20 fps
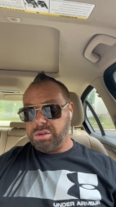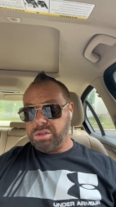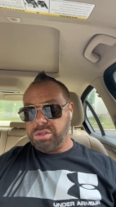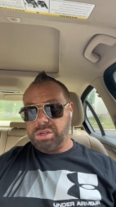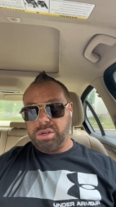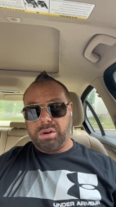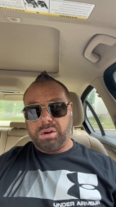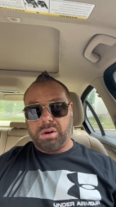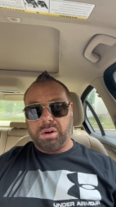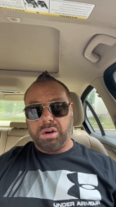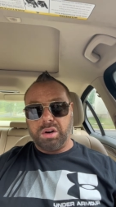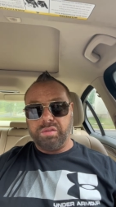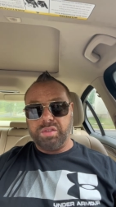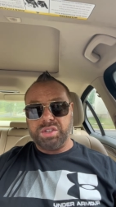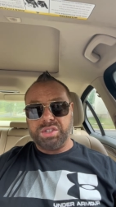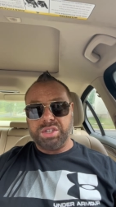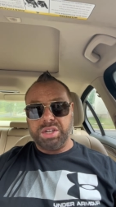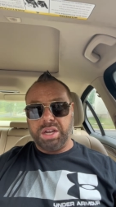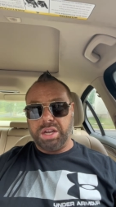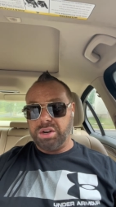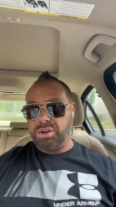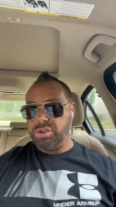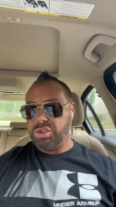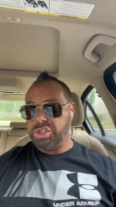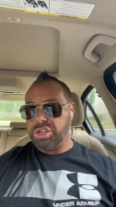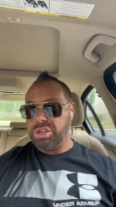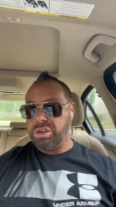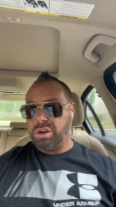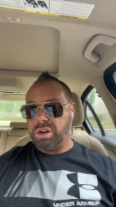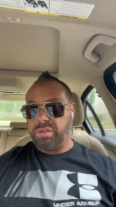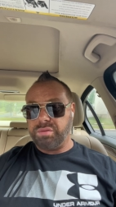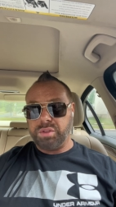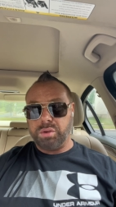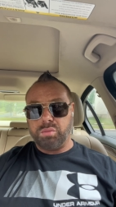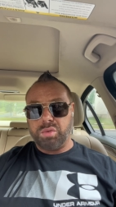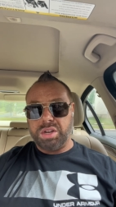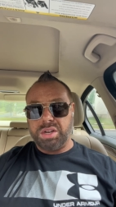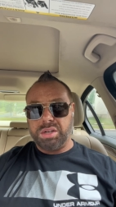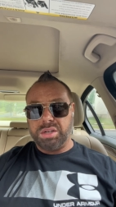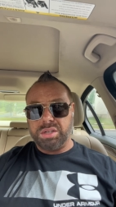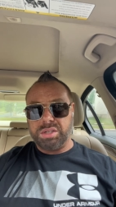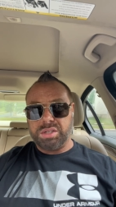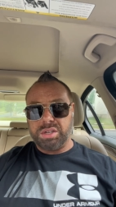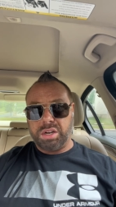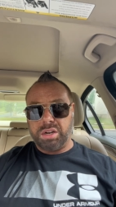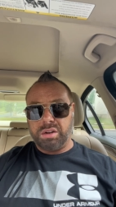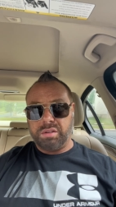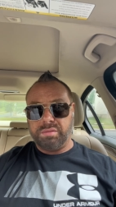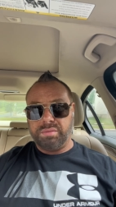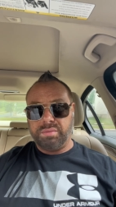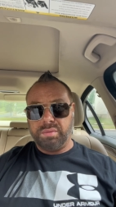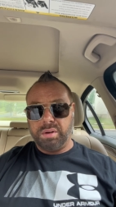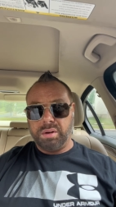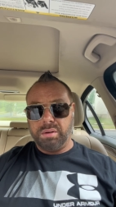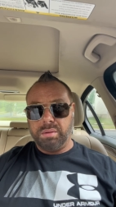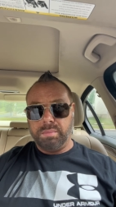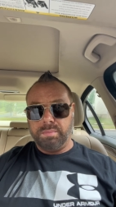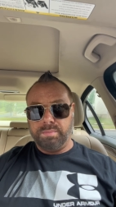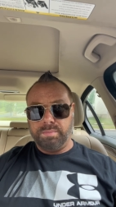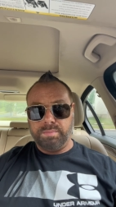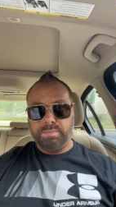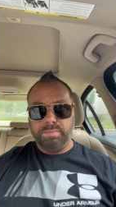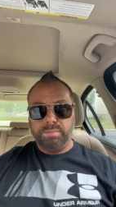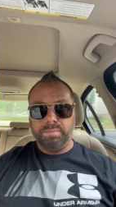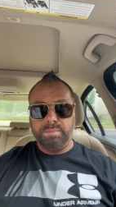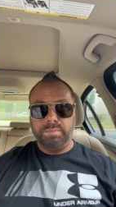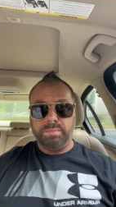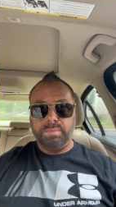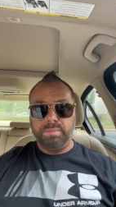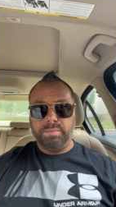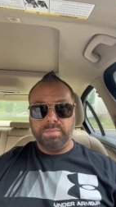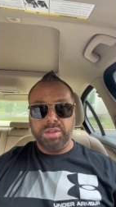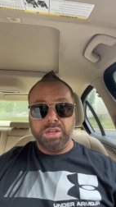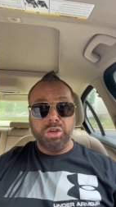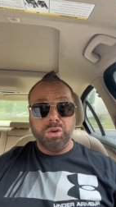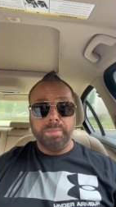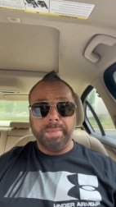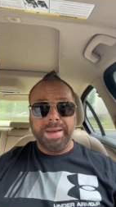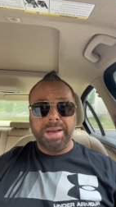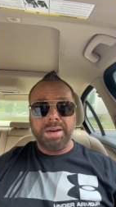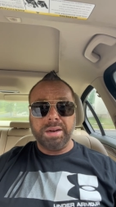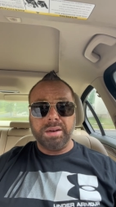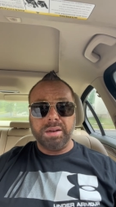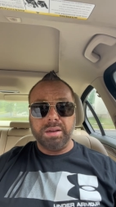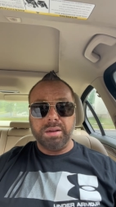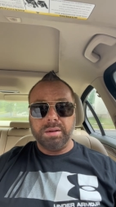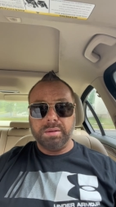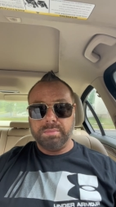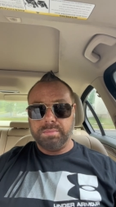to harvest energy off the weakness of humanity.